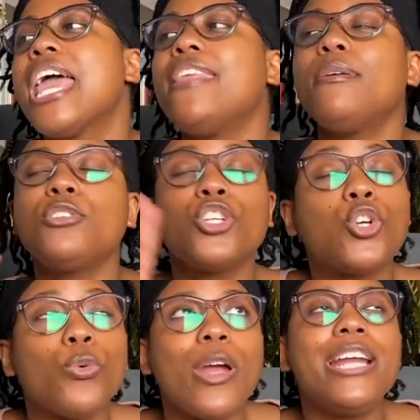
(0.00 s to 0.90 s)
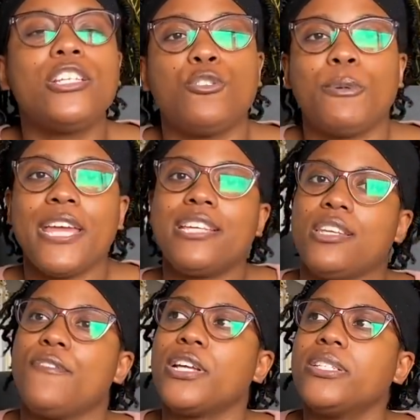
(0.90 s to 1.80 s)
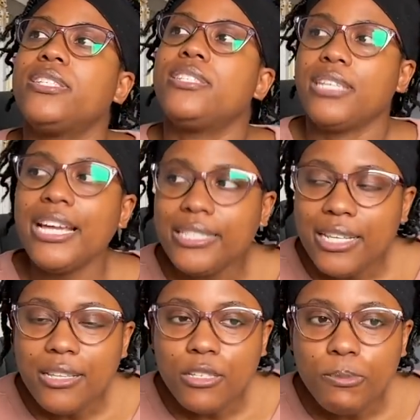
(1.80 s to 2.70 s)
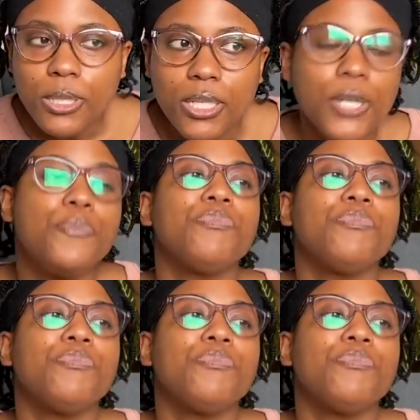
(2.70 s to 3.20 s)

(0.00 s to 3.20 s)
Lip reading: There was just great displays of consent in this book.